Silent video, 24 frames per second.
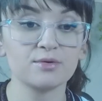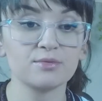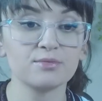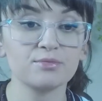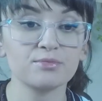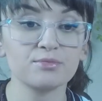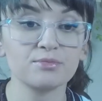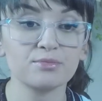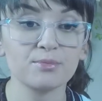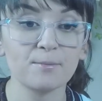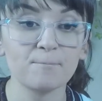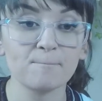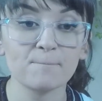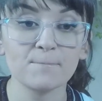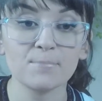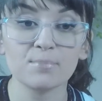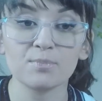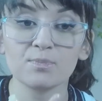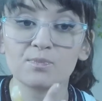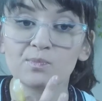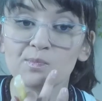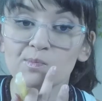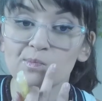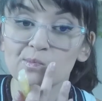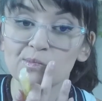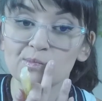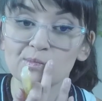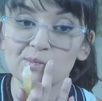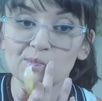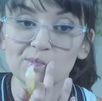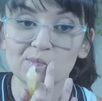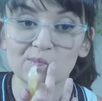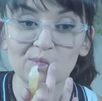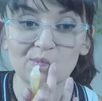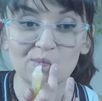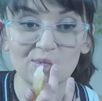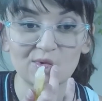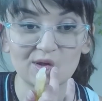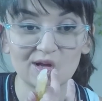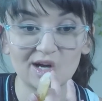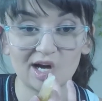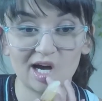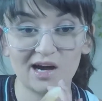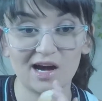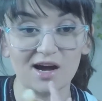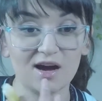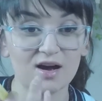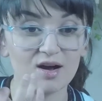Tastes like a waste of money. Oh,
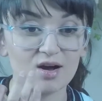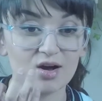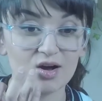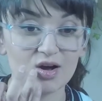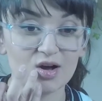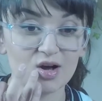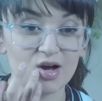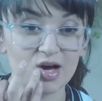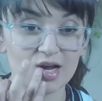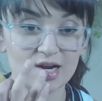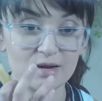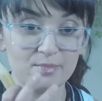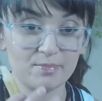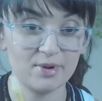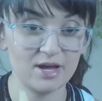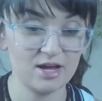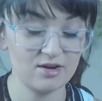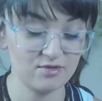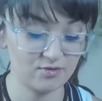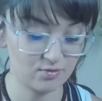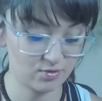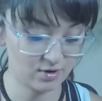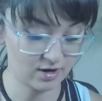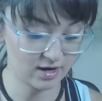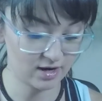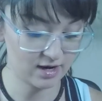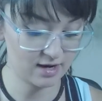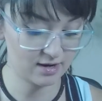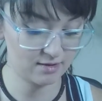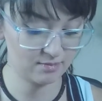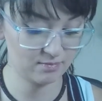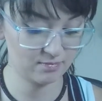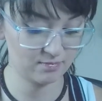are we filming? I didn't pay for it.